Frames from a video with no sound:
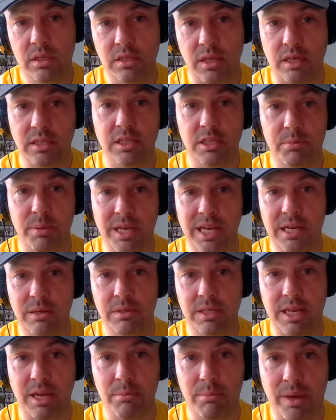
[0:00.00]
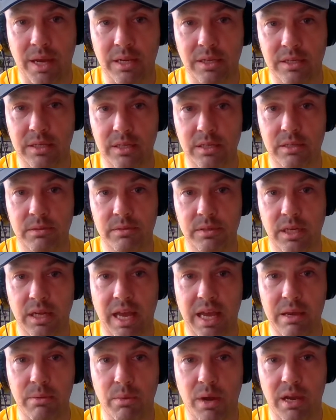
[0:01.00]
such as being able to get back to
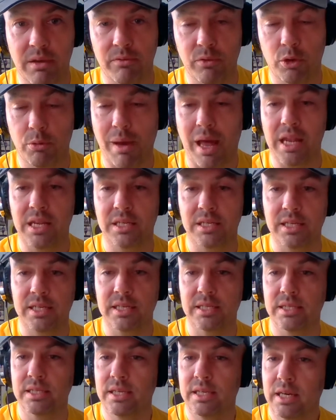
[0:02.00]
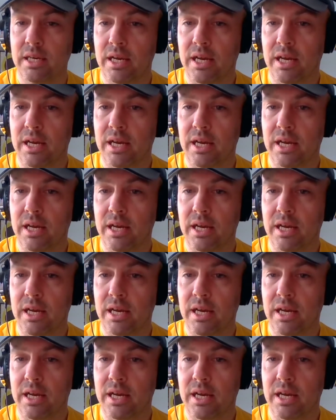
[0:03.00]
a way of normality and